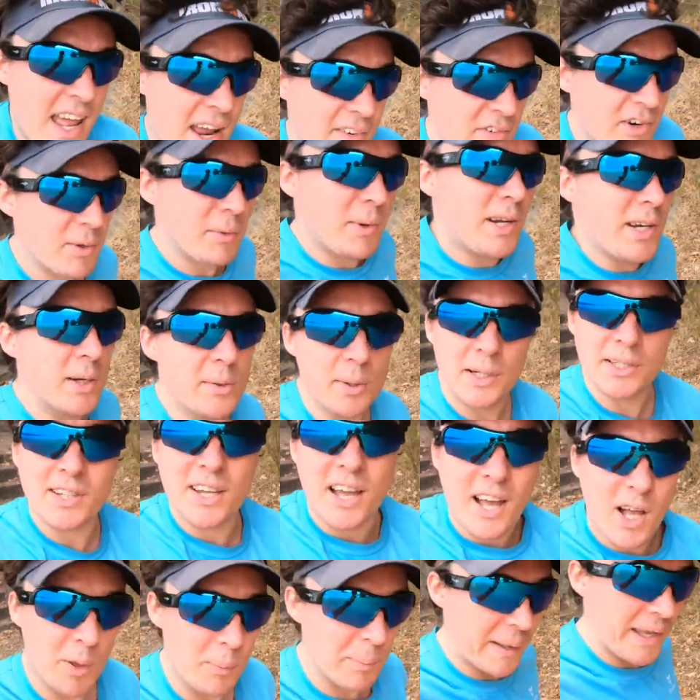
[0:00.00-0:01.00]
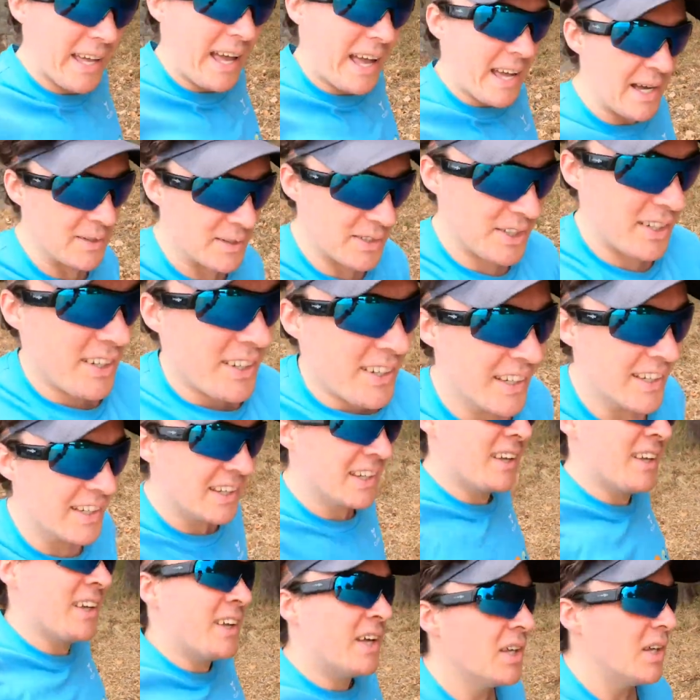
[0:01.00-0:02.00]
everyone who is helping out
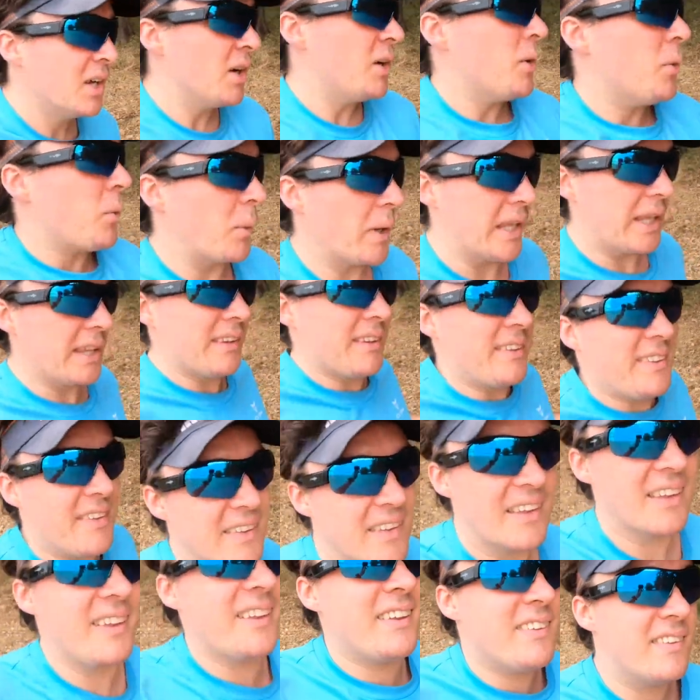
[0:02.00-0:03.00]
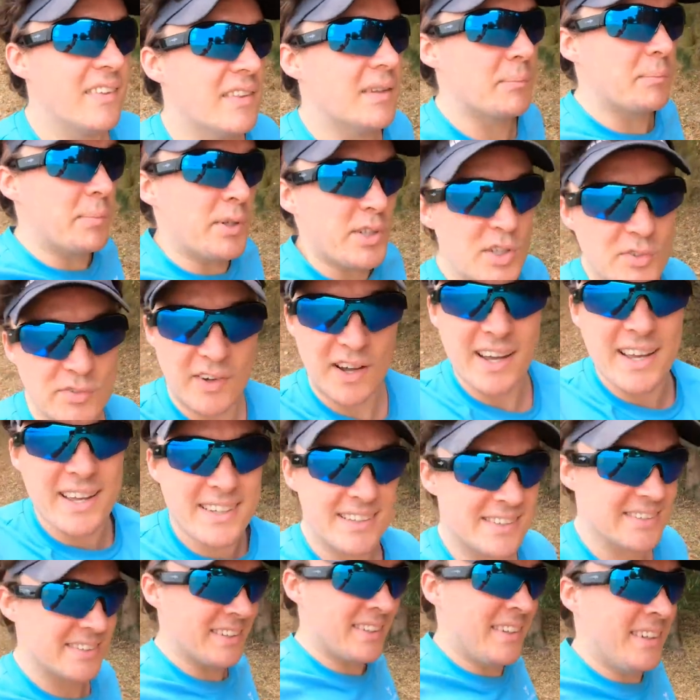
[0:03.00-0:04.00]
with the
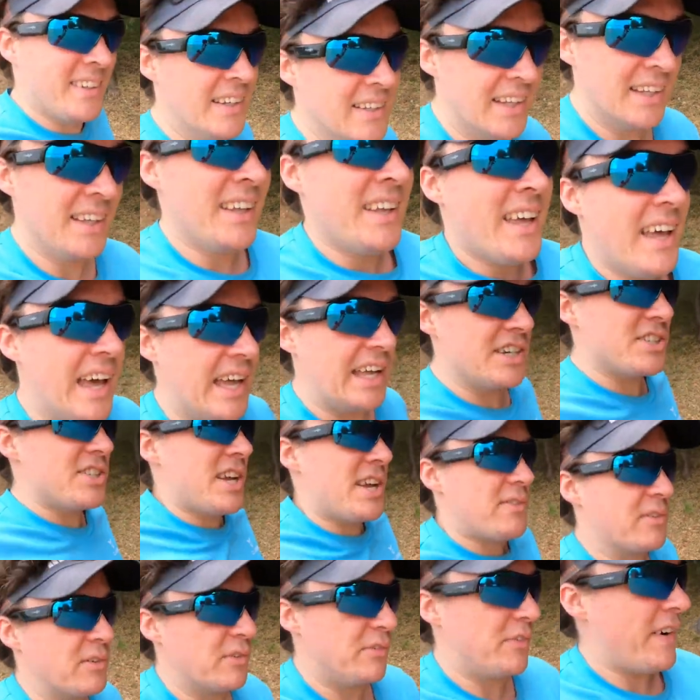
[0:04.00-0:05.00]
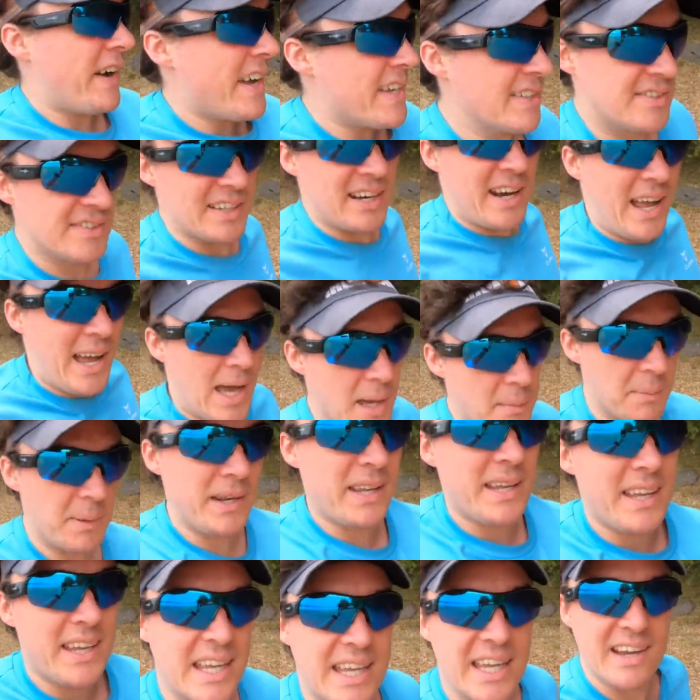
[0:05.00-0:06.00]
bushfires and general fires that are
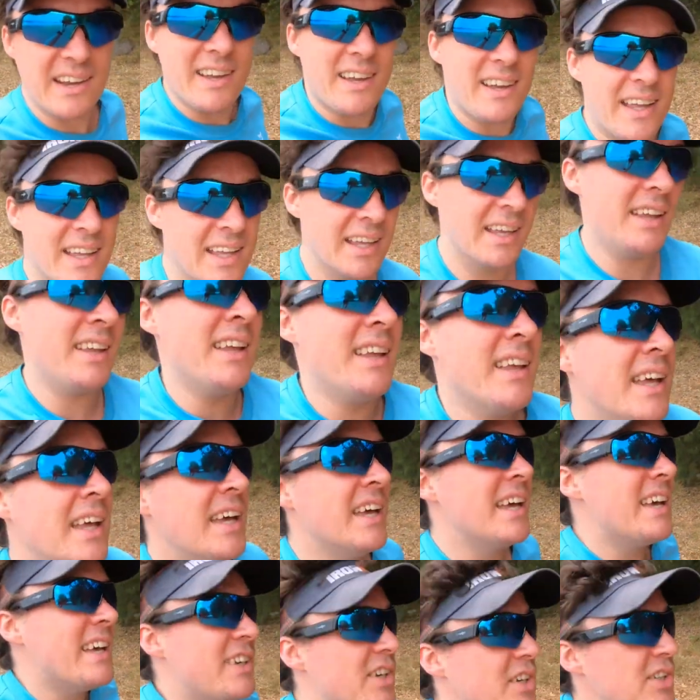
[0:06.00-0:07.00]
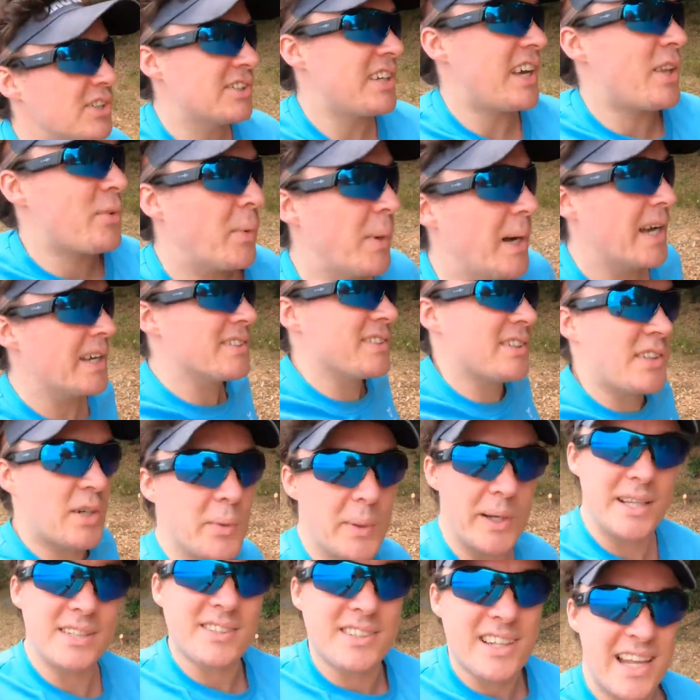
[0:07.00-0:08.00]
happening here in New South Wales and
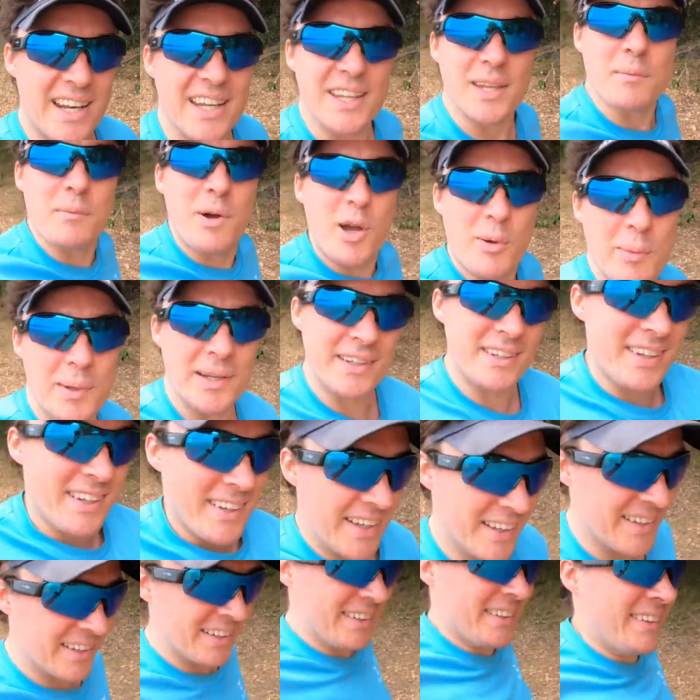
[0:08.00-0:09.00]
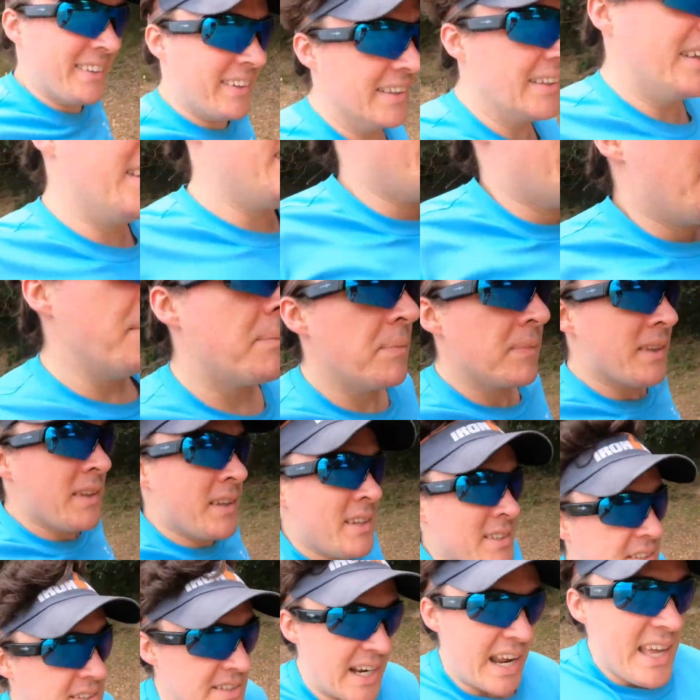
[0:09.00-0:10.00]
Queensland at the moment.
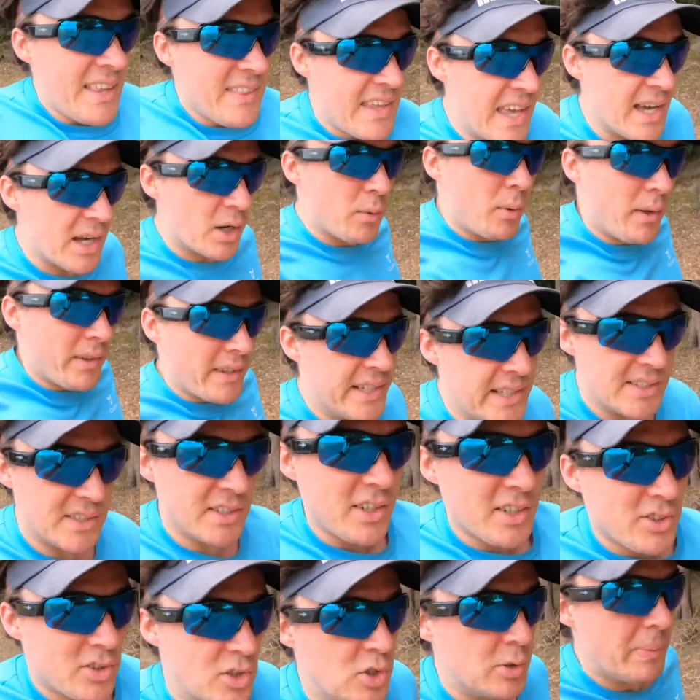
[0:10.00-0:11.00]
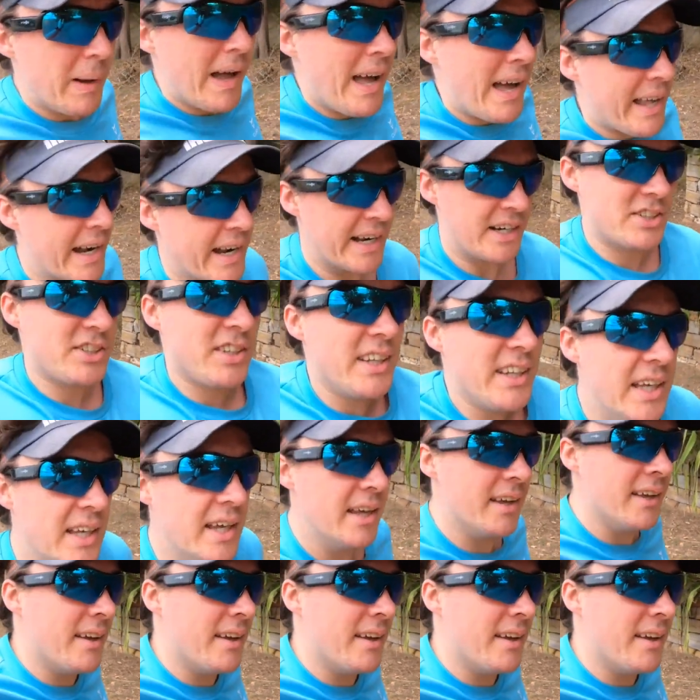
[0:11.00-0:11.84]
Today the air quality is not too bad actually.